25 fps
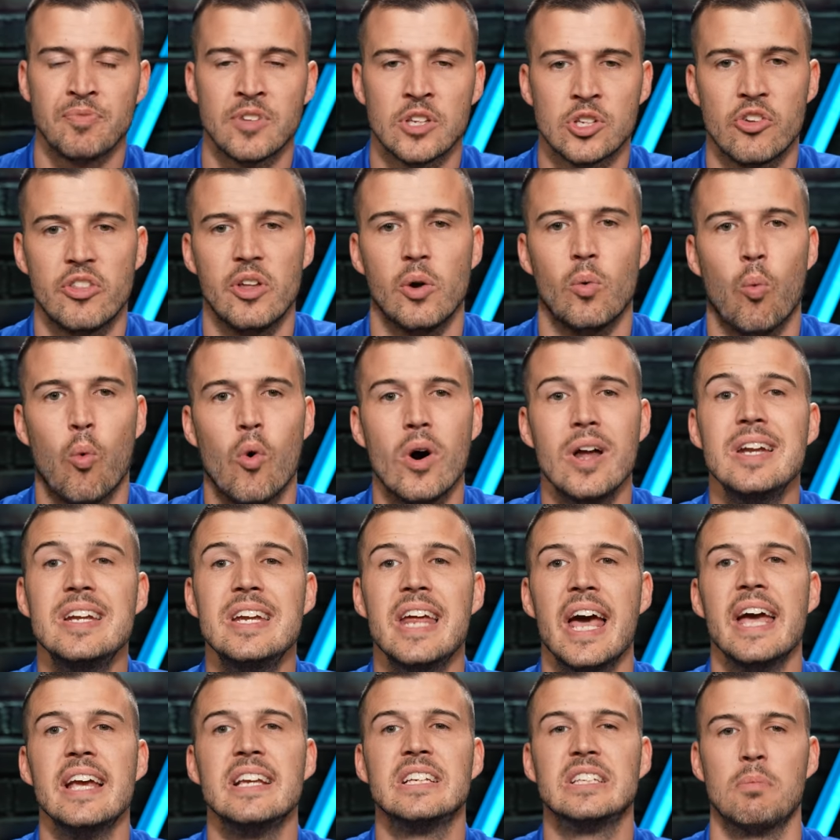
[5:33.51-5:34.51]
so that one
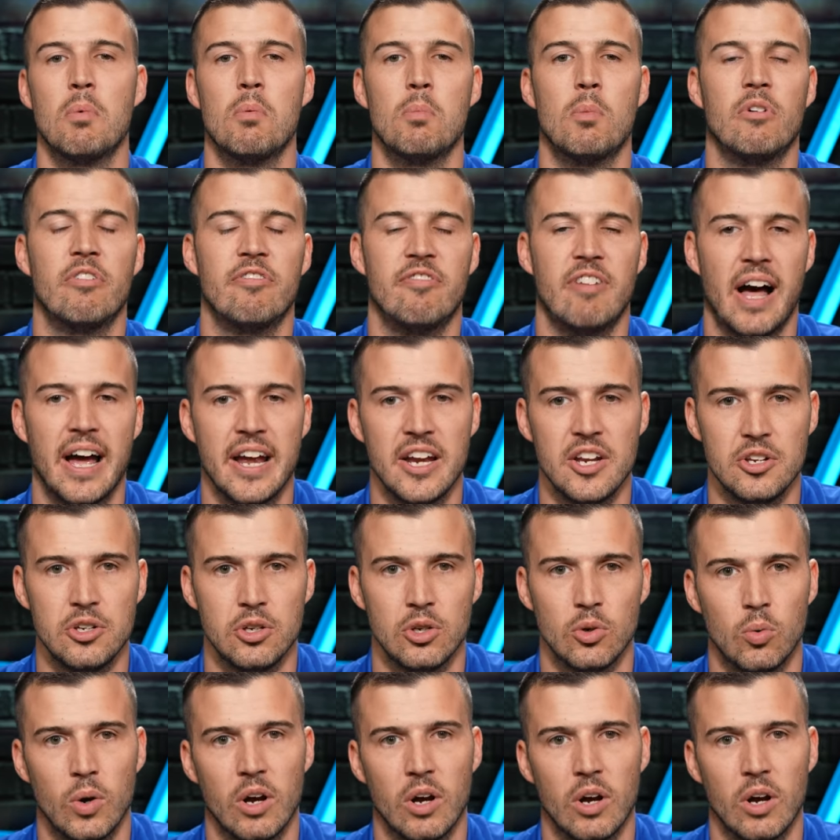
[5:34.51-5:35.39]
day someone will find you.